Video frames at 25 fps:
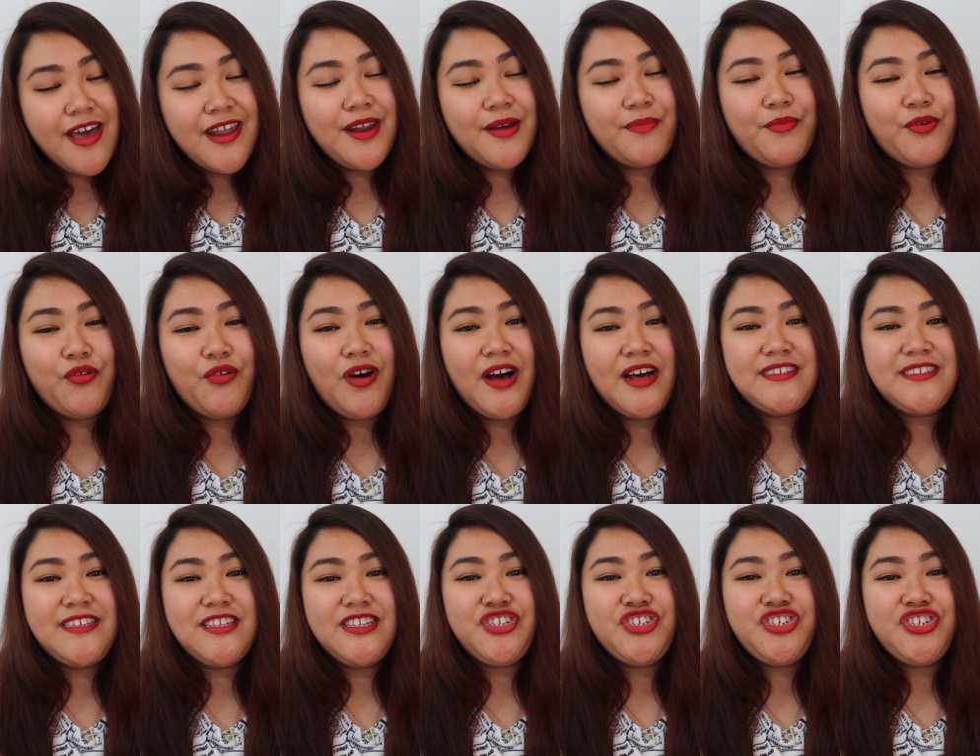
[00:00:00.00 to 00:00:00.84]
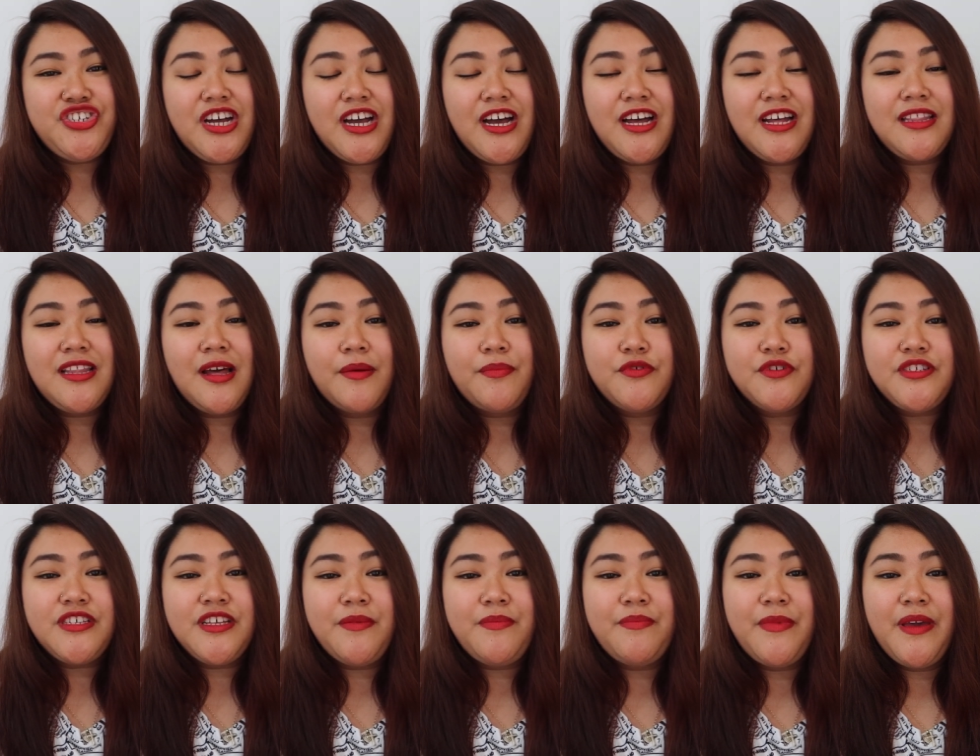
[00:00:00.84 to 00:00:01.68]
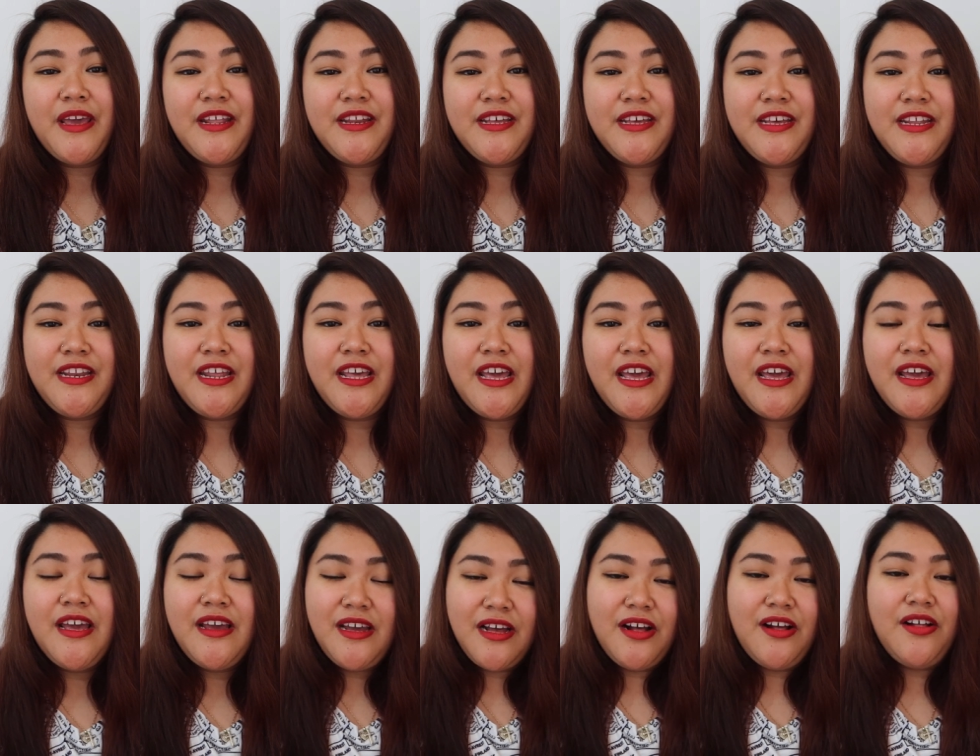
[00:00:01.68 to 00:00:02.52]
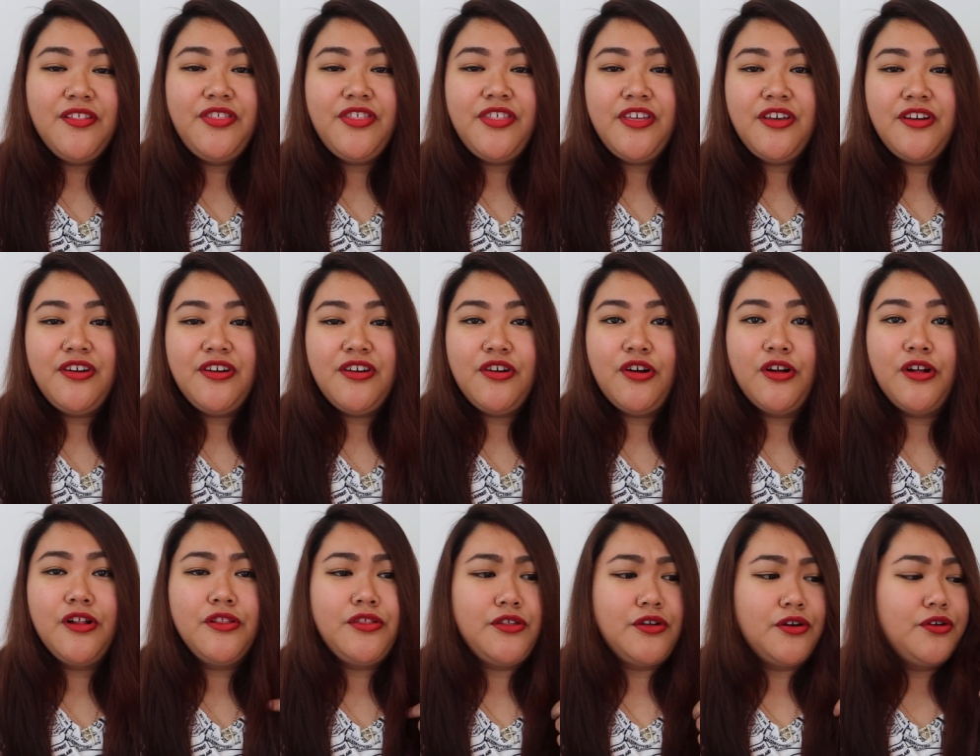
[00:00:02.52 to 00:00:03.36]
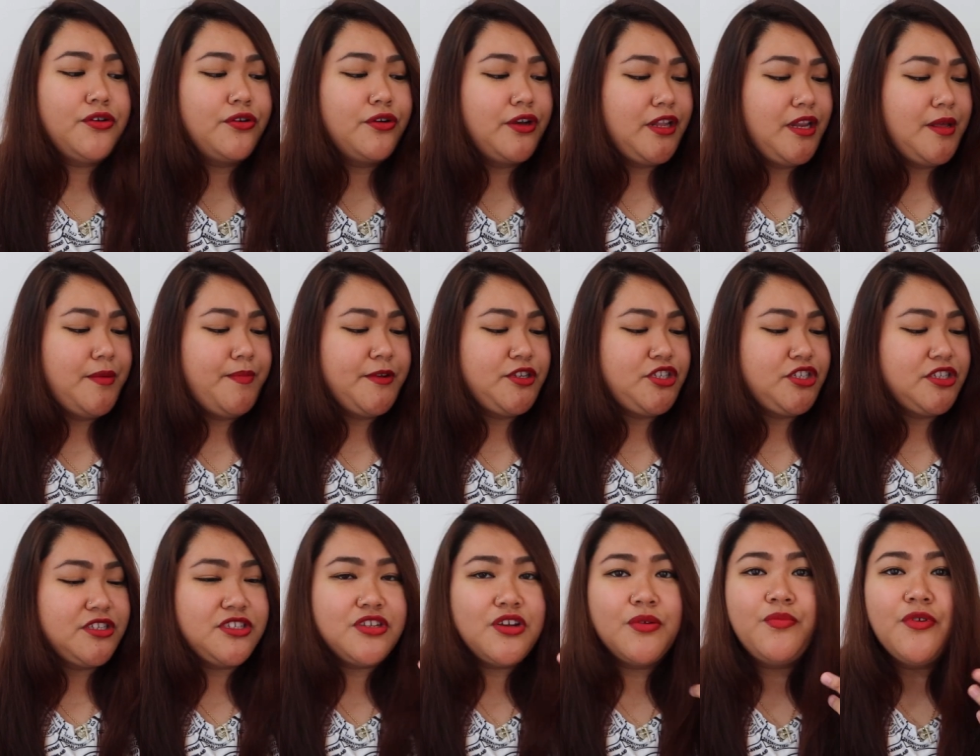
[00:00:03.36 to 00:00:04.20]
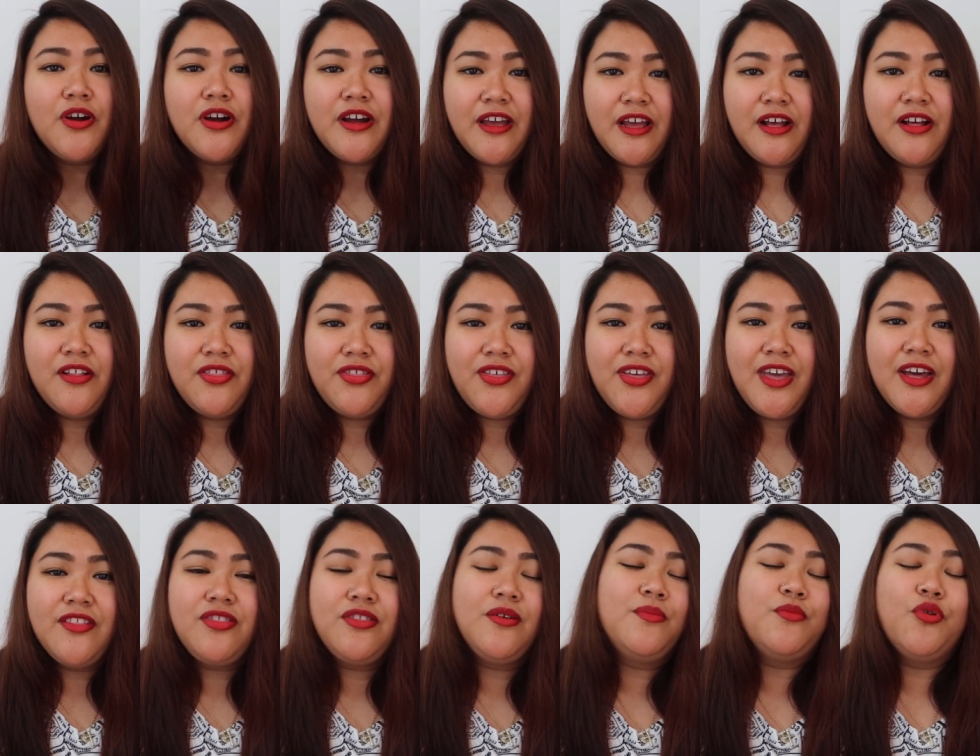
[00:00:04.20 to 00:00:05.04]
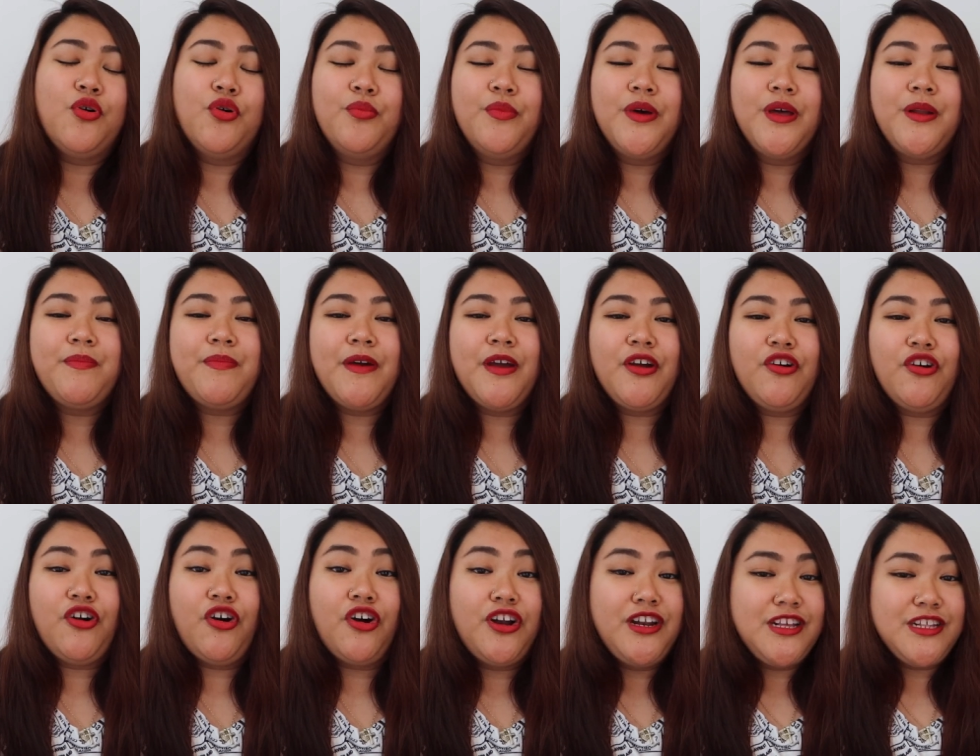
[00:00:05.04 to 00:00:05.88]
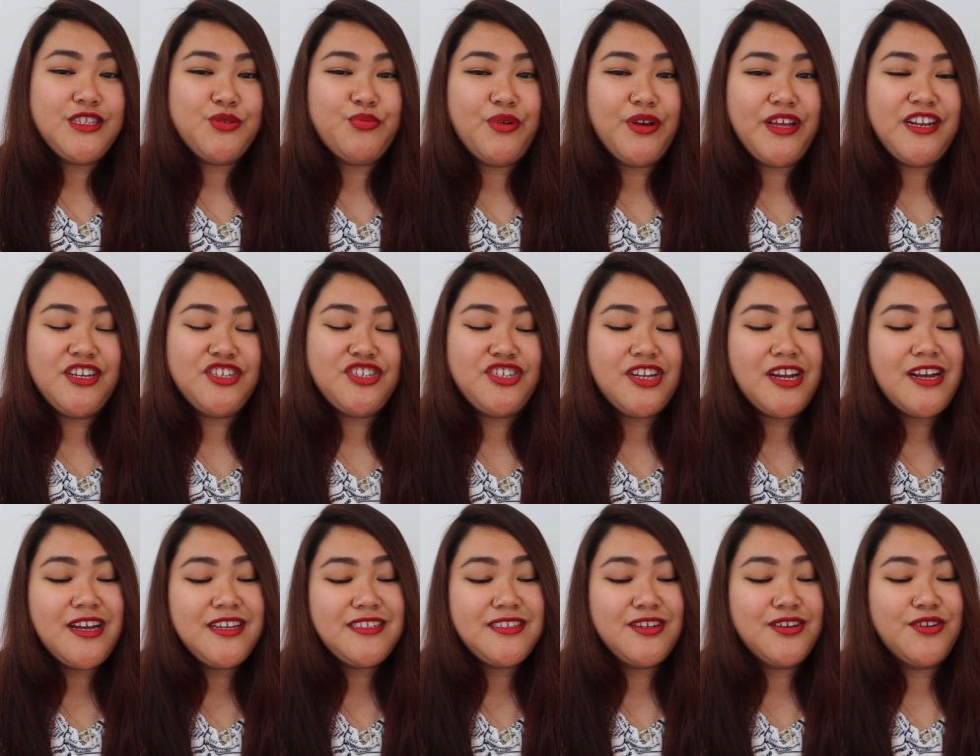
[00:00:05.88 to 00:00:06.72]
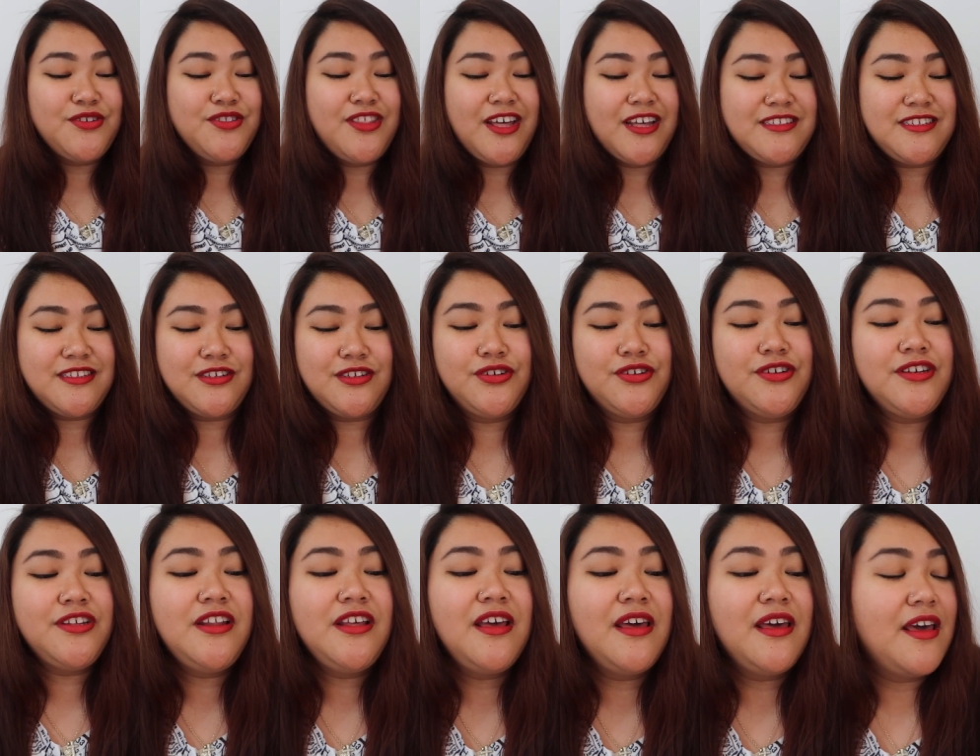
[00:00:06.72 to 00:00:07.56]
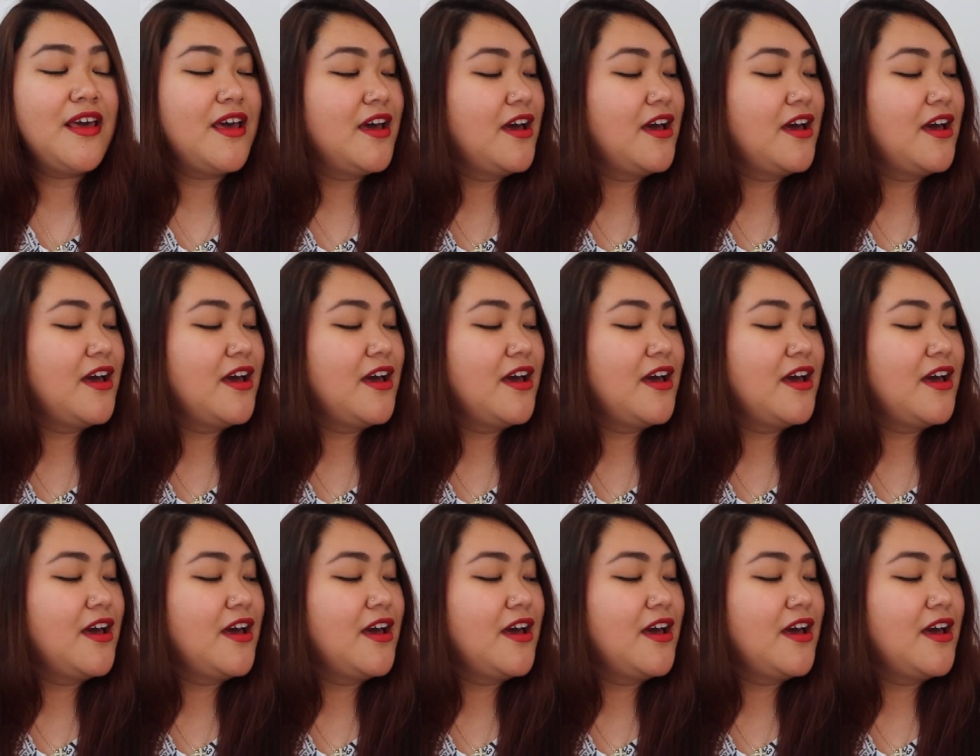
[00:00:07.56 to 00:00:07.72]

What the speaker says: Nabawasan siya, tapos it made it healthier, although hindi pa siya sobrang healthy at the moment, pero on its way na siya, so that's good.